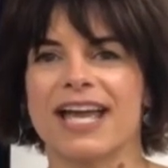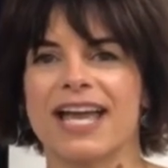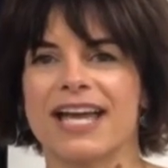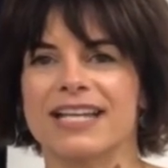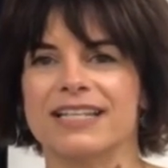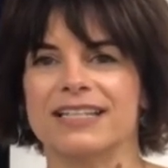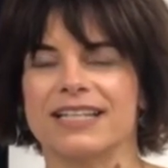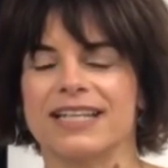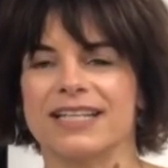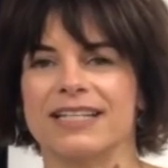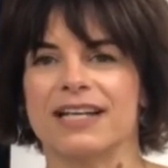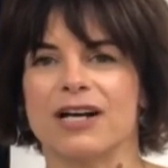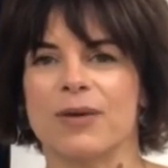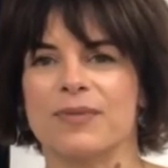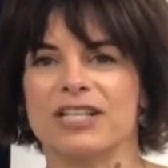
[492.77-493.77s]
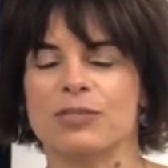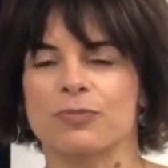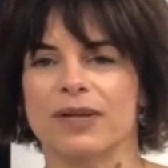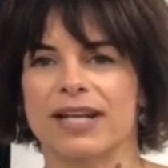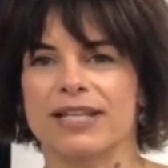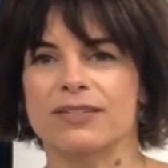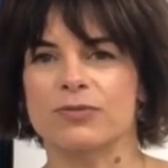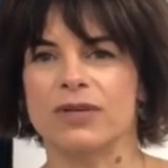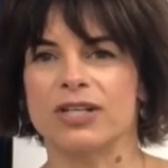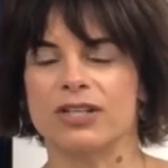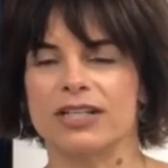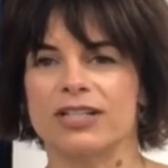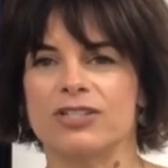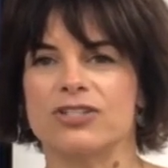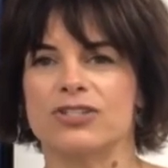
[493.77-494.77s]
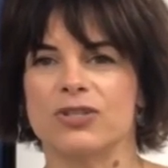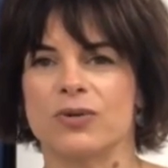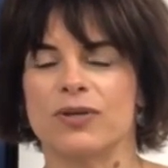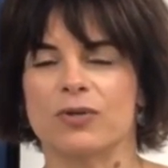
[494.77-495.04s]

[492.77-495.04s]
and it explains what you need to do